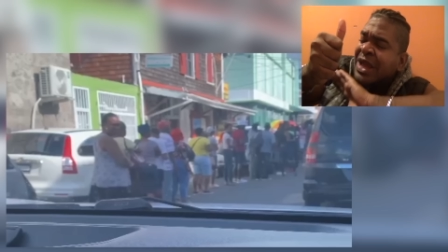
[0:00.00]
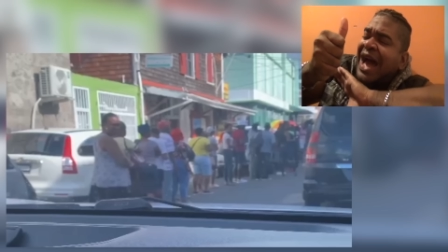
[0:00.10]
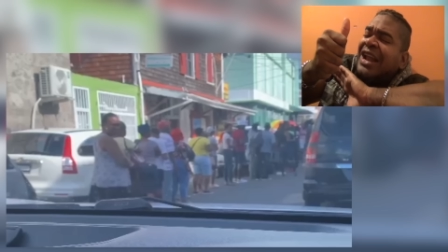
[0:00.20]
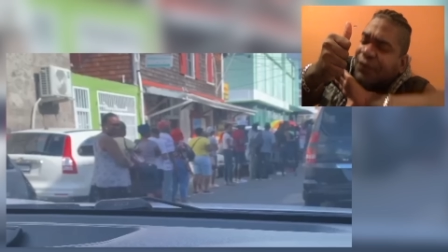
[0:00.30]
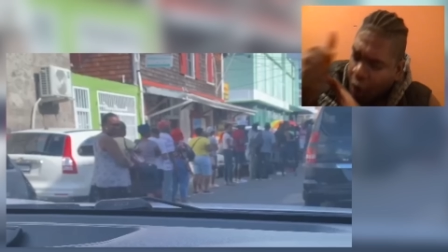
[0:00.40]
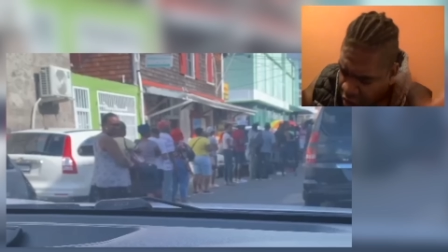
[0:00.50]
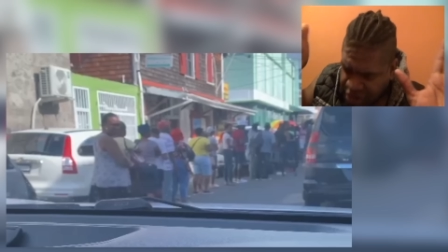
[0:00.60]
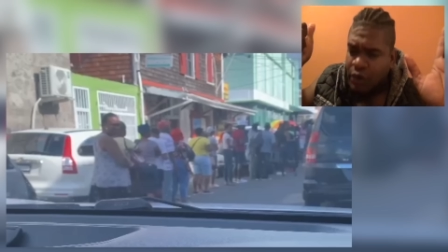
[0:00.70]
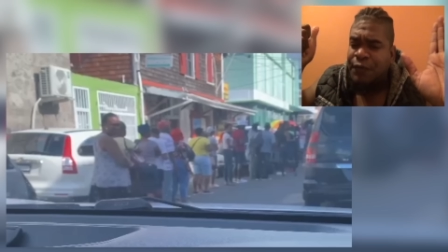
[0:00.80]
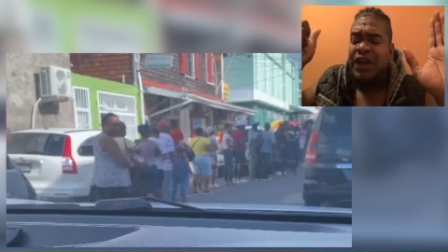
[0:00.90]
And of
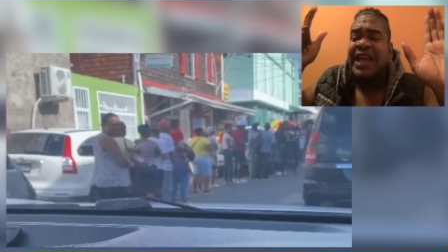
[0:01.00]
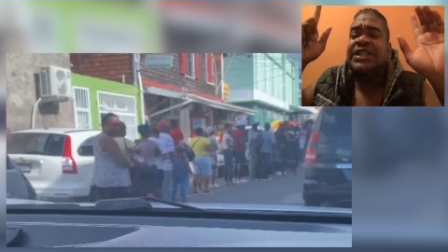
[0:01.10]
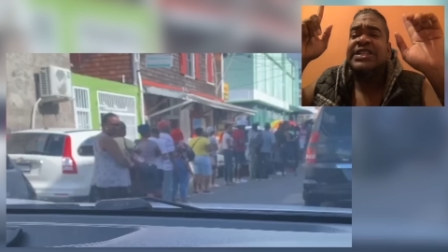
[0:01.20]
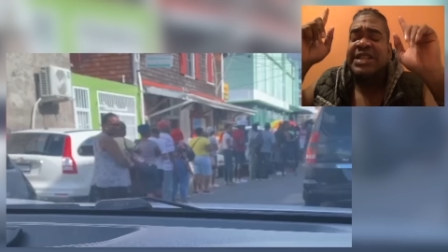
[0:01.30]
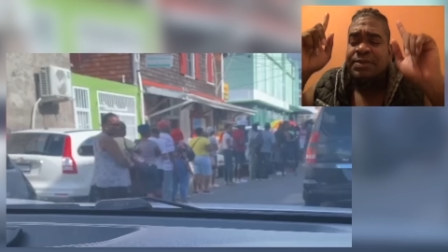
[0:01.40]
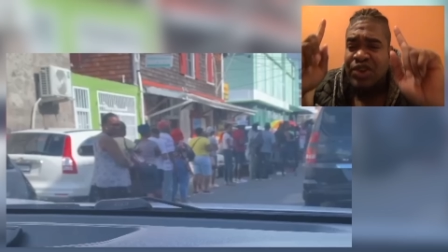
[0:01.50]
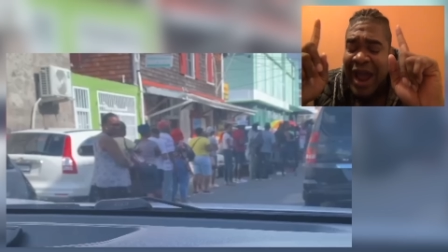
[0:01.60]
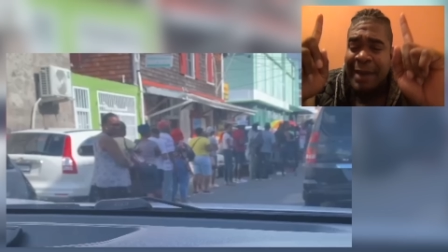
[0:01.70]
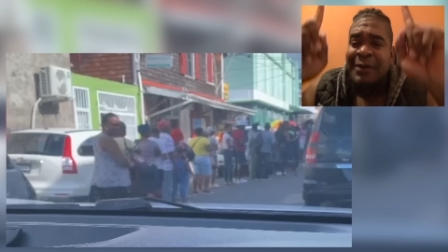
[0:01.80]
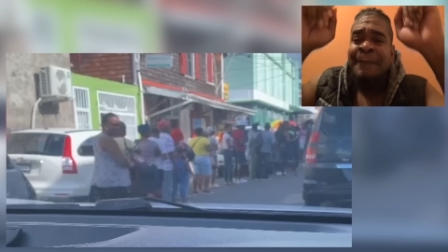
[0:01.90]
course, don't forget to
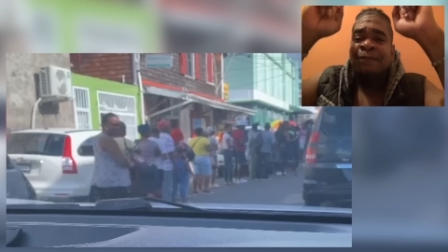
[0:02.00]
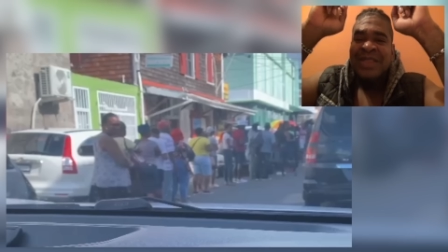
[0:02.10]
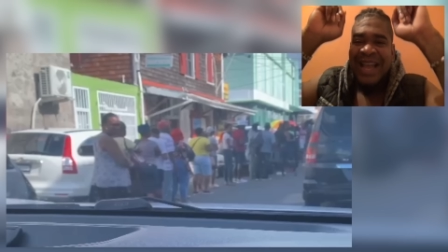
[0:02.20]
subscribe